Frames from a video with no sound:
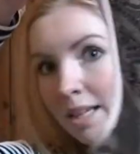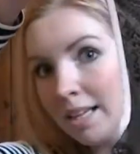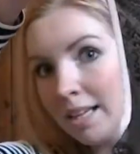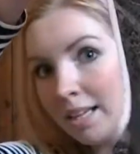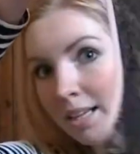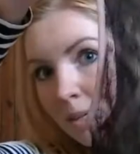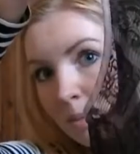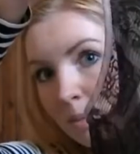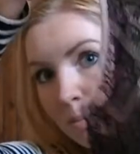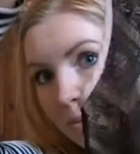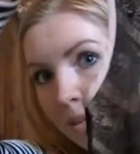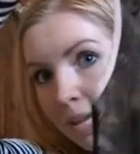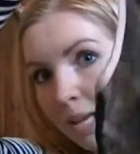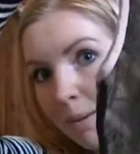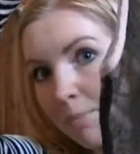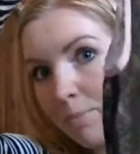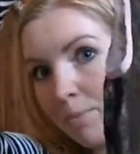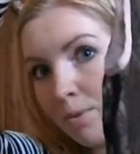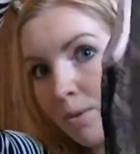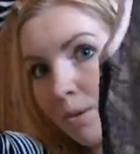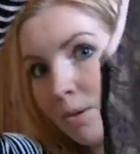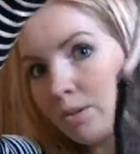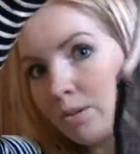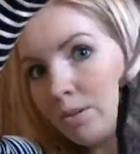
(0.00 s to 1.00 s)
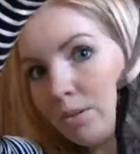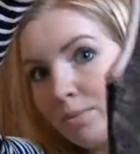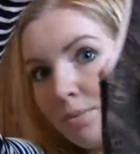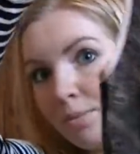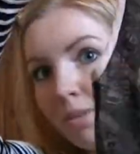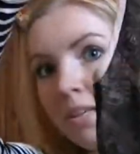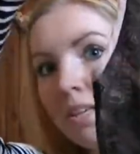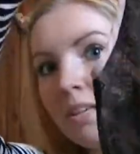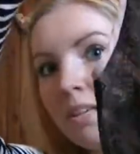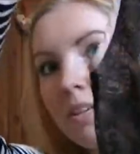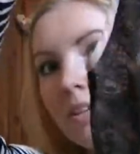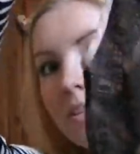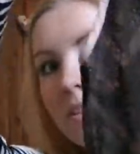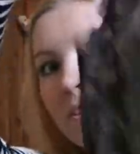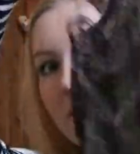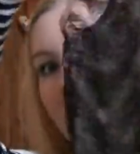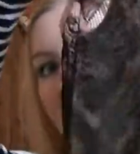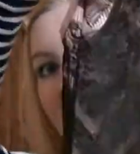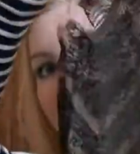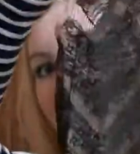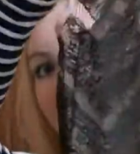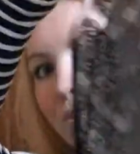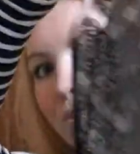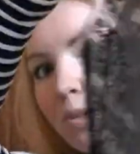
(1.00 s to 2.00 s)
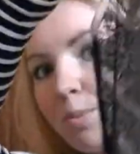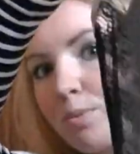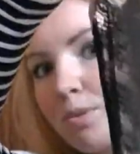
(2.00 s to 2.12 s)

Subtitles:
like a black bra or something that still looks